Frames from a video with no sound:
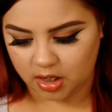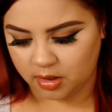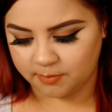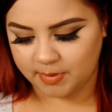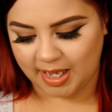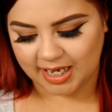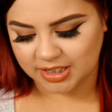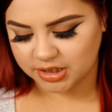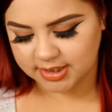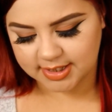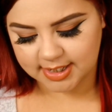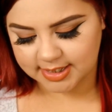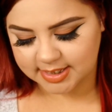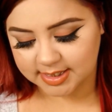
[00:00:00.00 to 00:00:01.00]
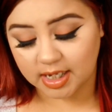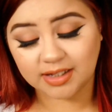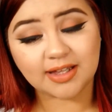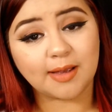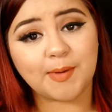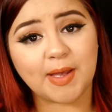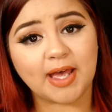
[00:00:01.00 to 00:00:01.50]
um, actually, it's not
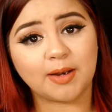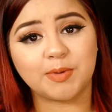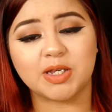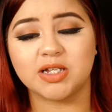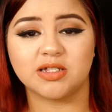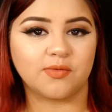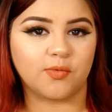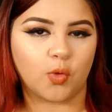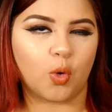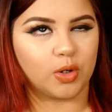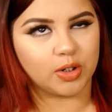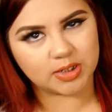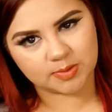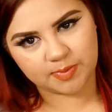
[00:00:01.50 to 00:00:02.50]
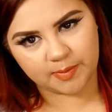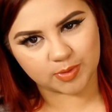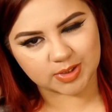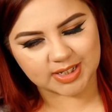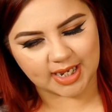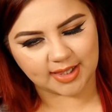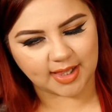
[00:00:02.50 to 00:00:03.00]
that bad because, of course, people
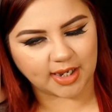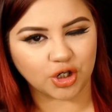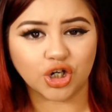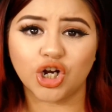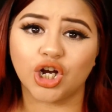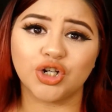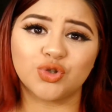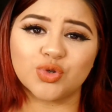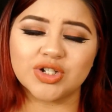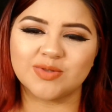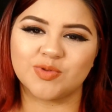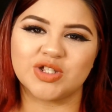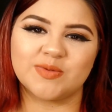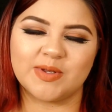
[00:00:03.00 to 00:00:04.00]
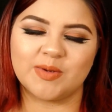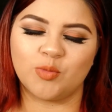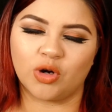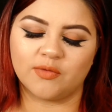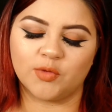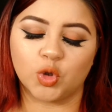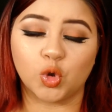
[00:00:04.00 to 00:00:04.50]
say that your contour is supposed to be
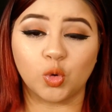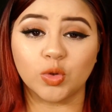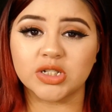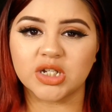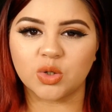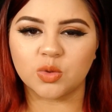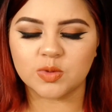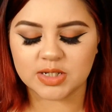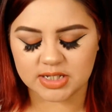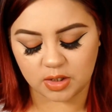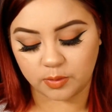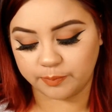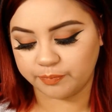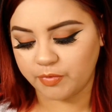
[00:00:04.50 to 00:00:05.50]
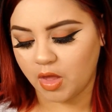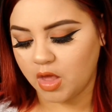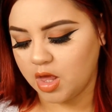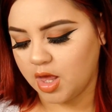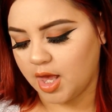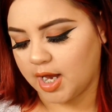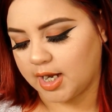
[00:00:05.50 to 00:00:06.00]
more of a cool tone. So,
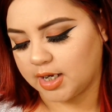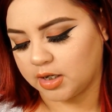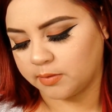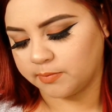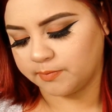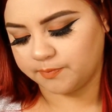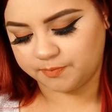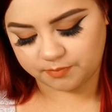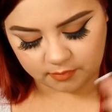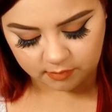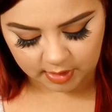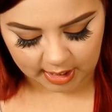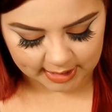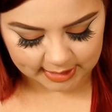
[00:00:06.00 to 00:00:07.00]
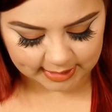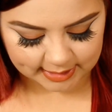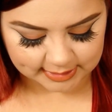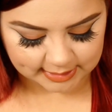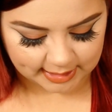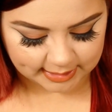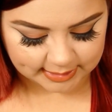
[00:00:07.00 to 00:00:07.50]
um, I
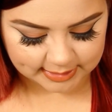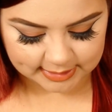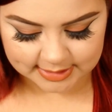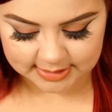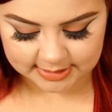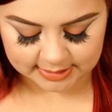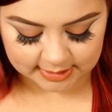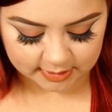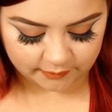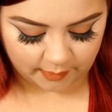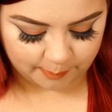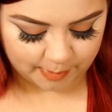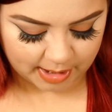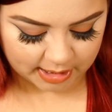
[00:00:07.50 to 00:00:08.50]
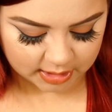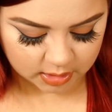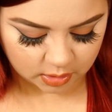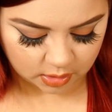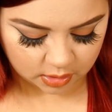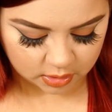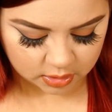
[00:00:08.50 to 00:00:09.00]
kind of like it. Let's see if I pack
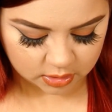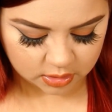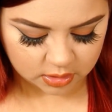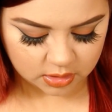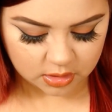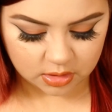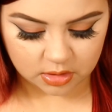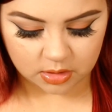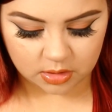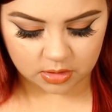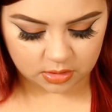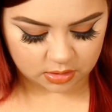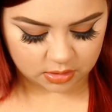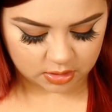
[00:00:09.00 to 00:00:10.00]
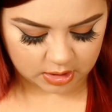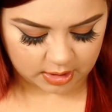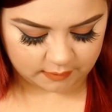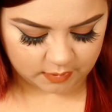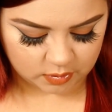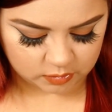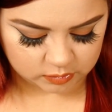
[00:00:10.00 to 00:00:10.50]
it on
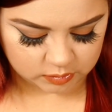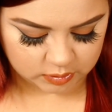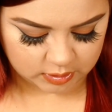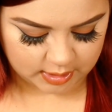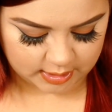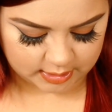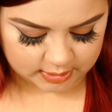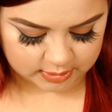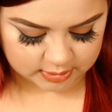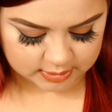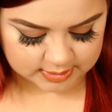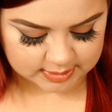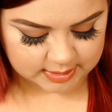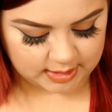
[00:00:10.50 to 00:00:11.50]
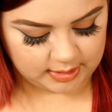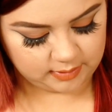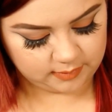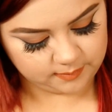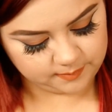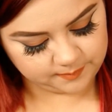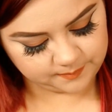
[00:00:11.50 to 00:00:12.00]
if it'll look kind of the
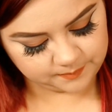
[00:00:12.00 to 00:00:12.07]
same.